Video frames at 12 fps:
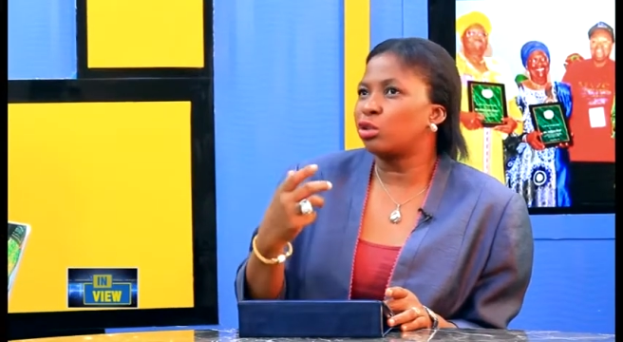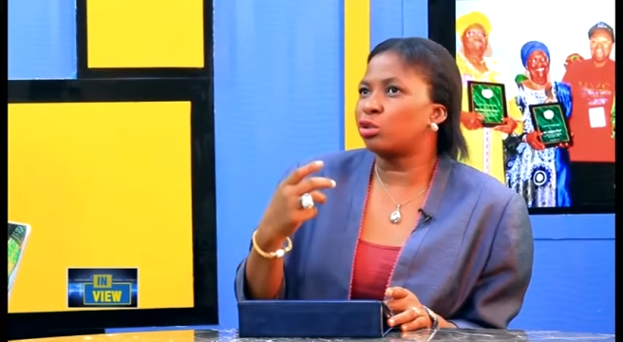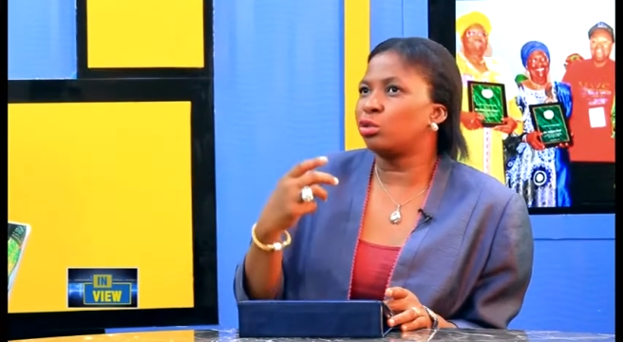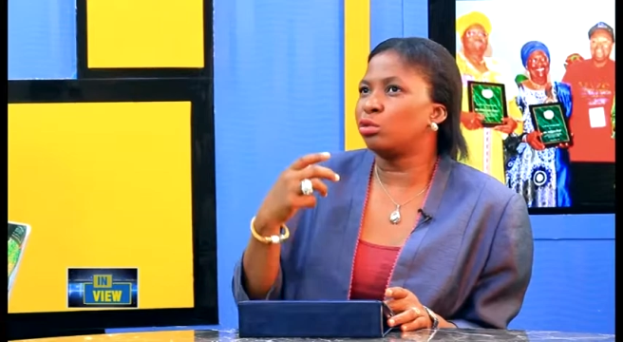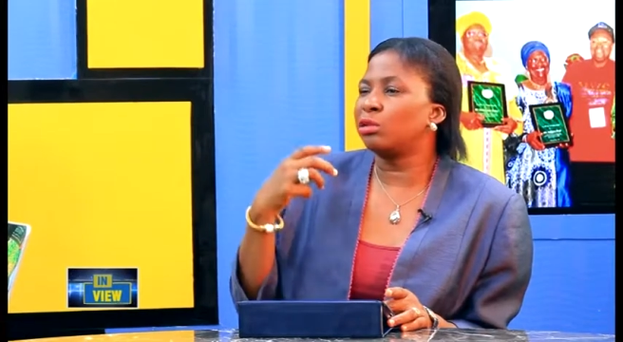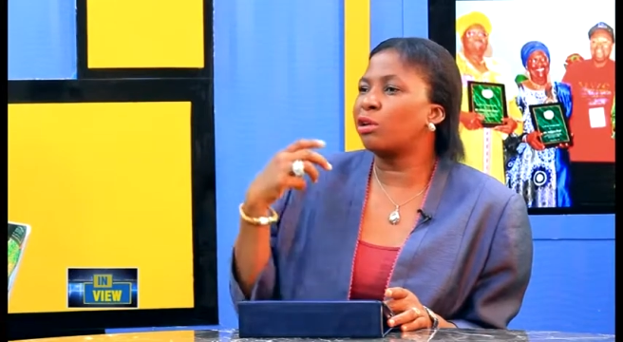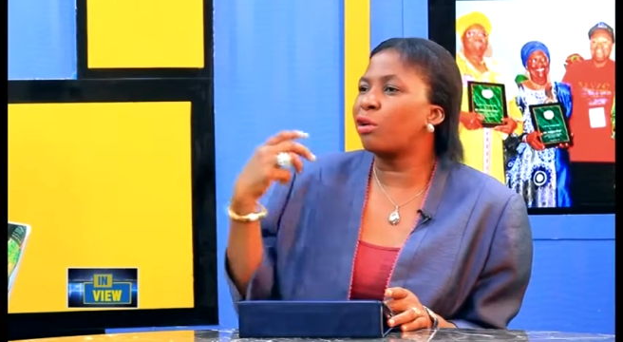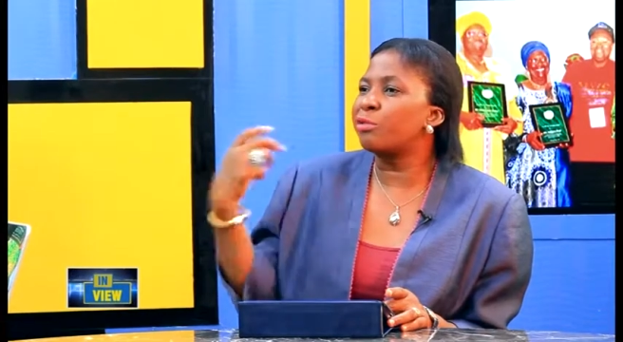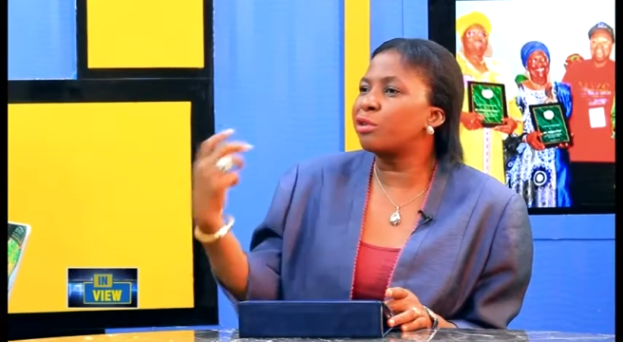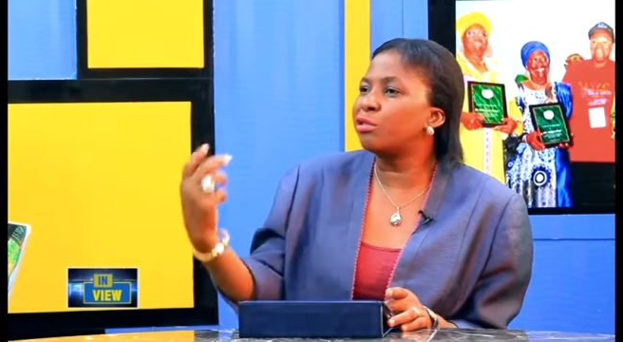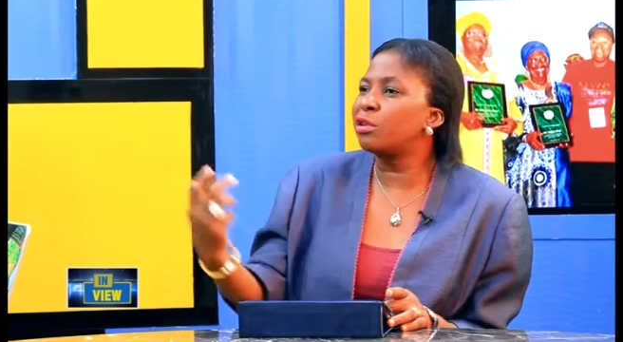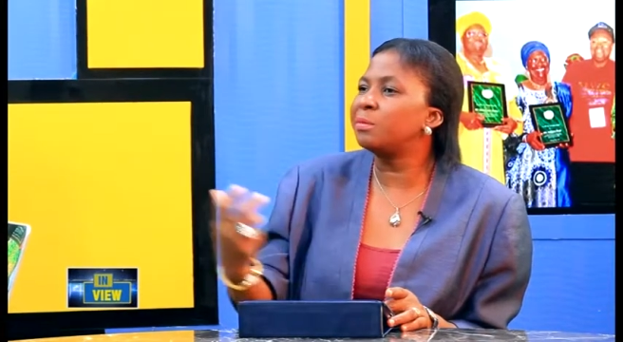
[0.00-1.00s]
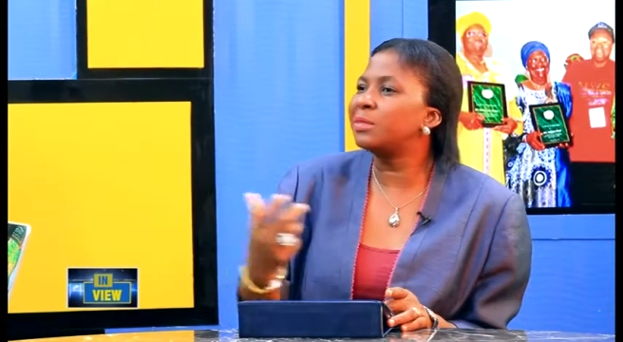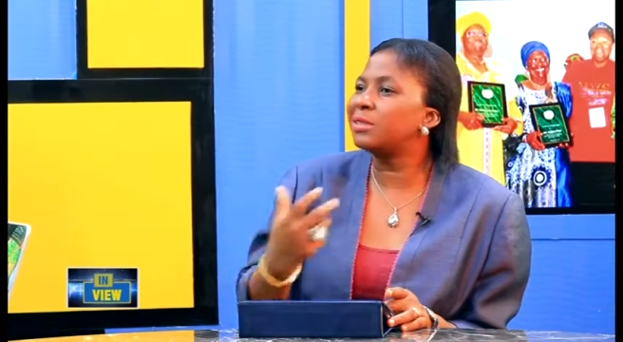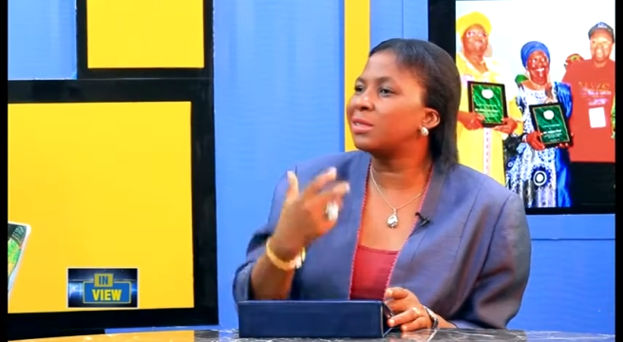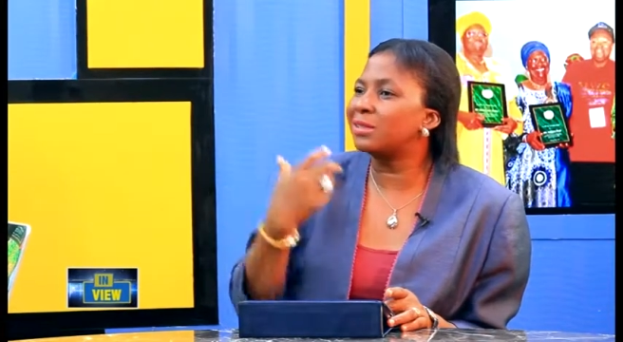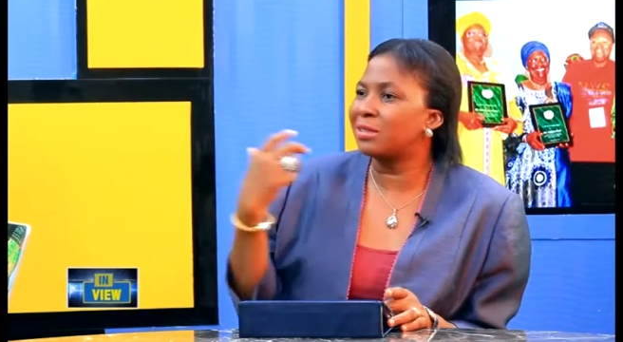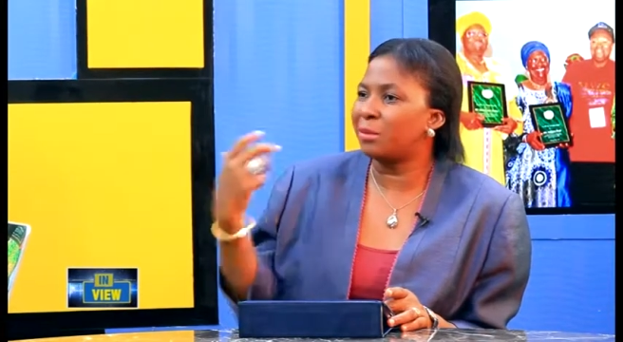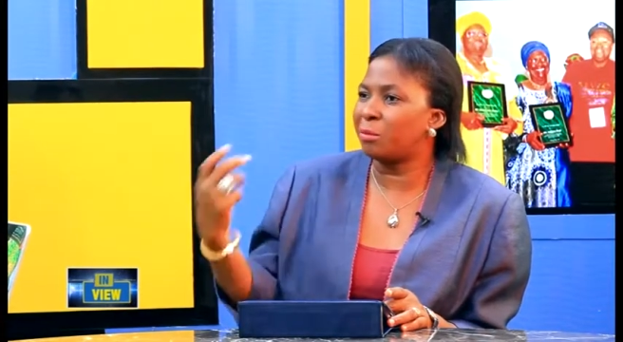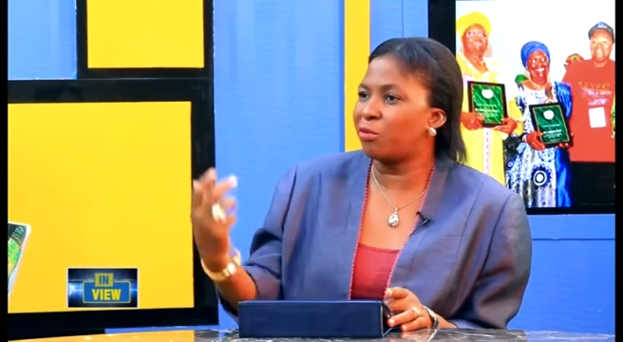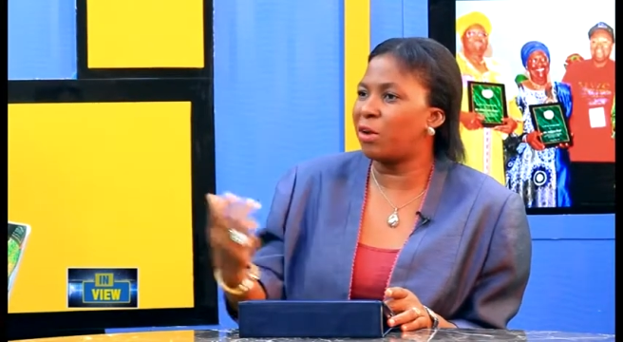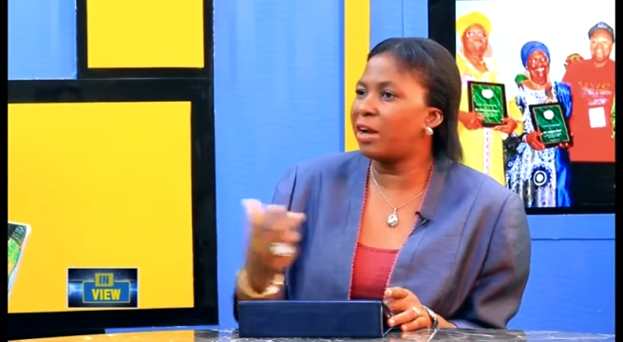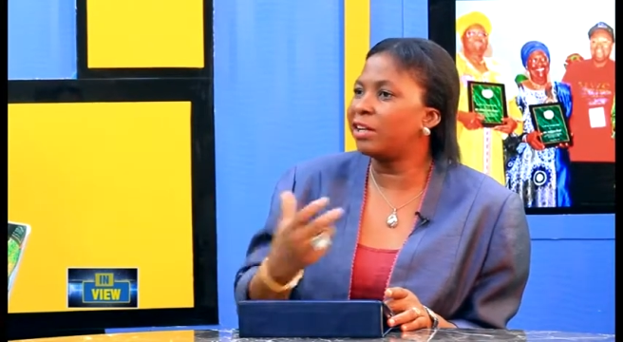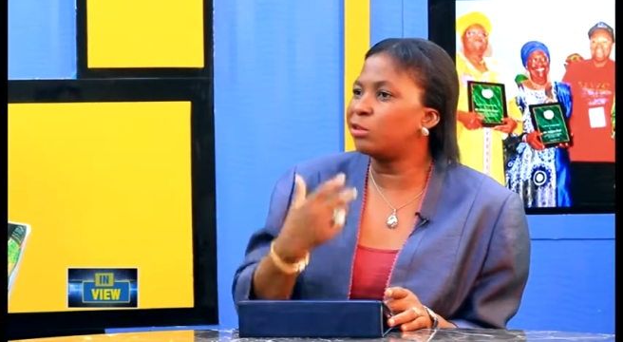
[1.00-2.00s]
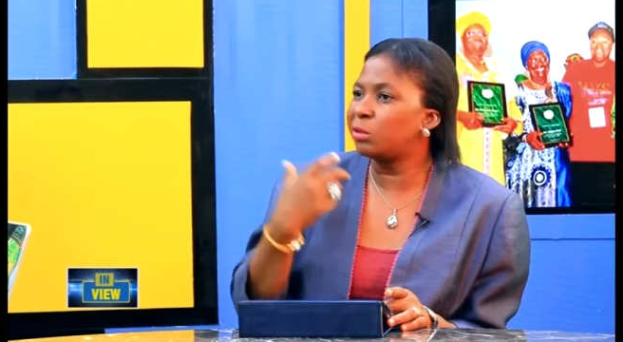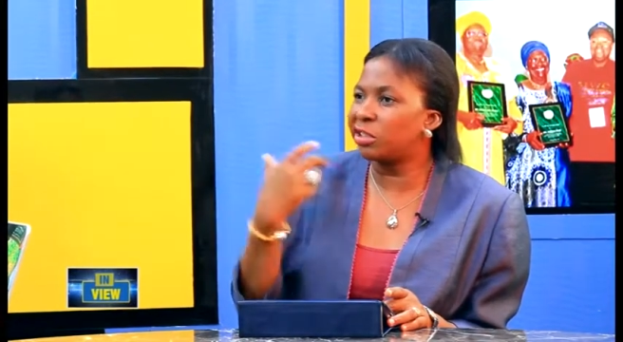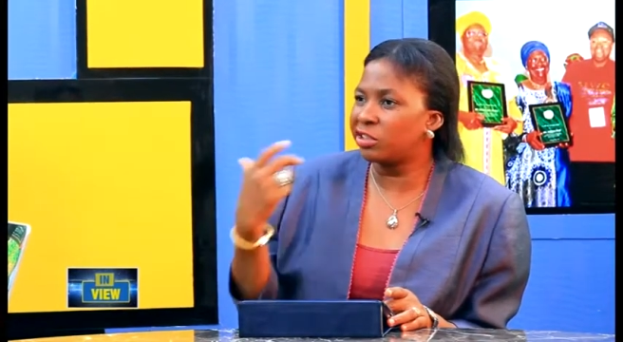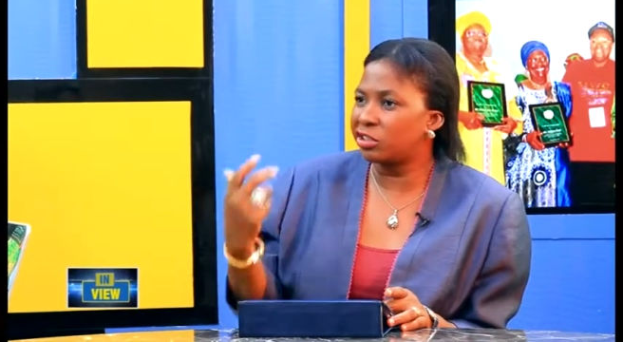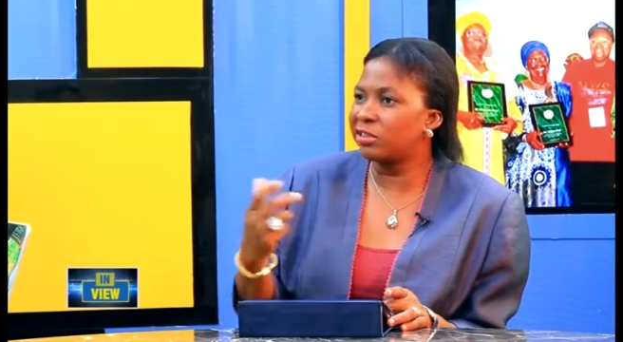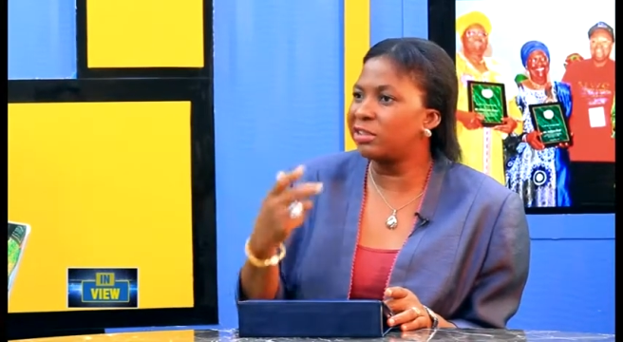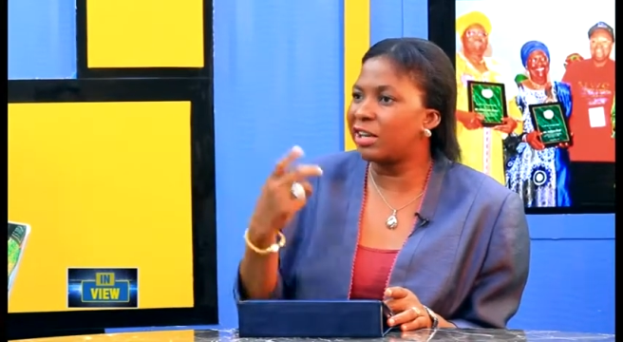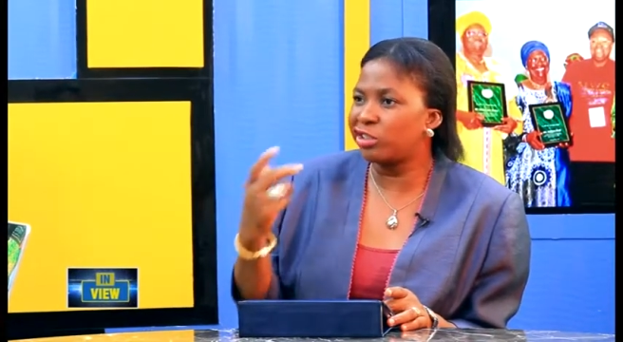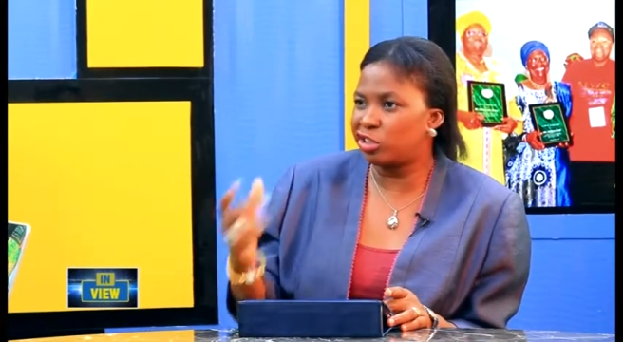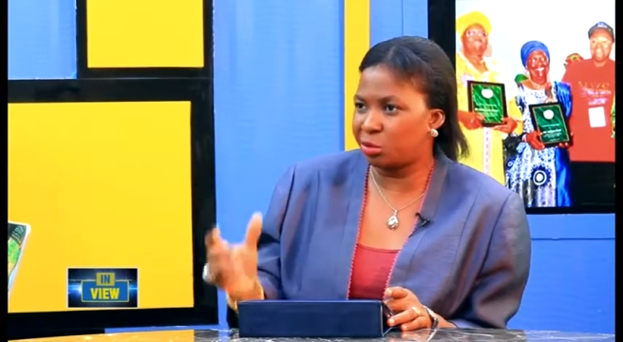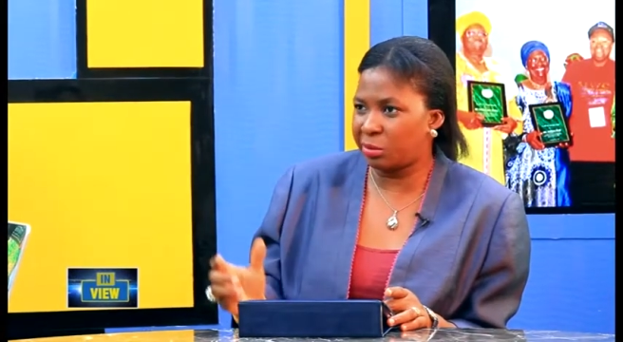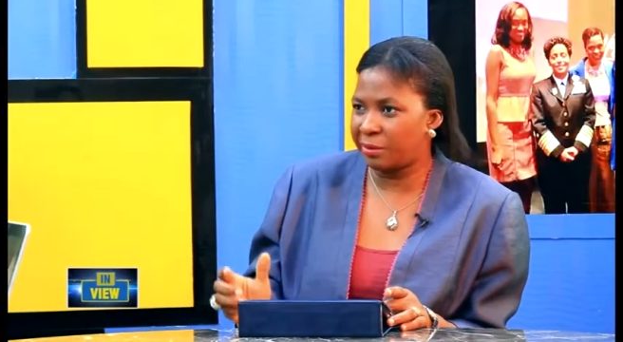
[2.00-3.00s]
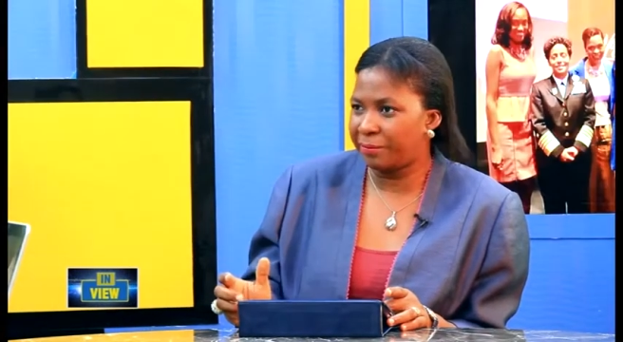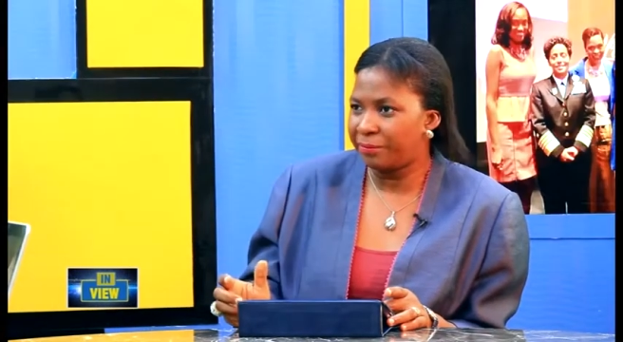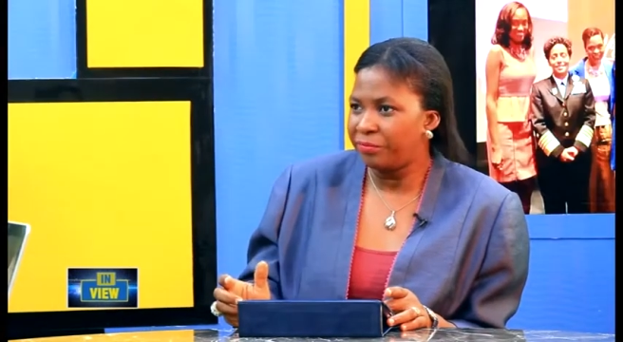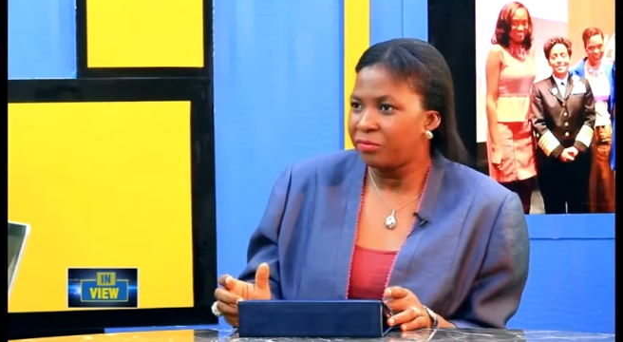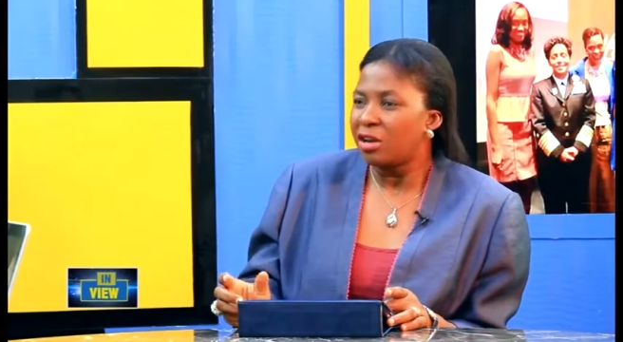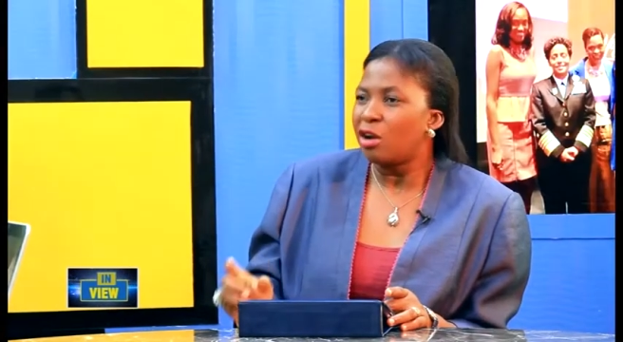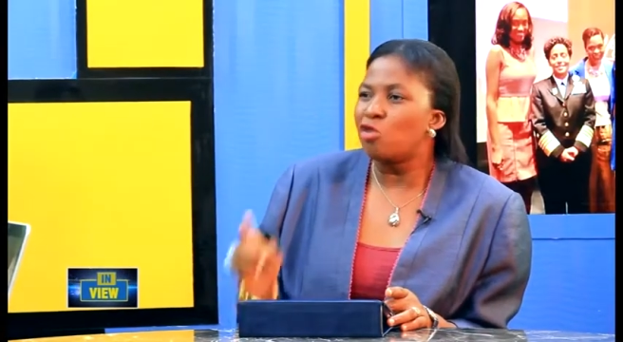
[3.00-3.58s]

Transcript: to the curriculum system of our mm. education in Nigeria, okay.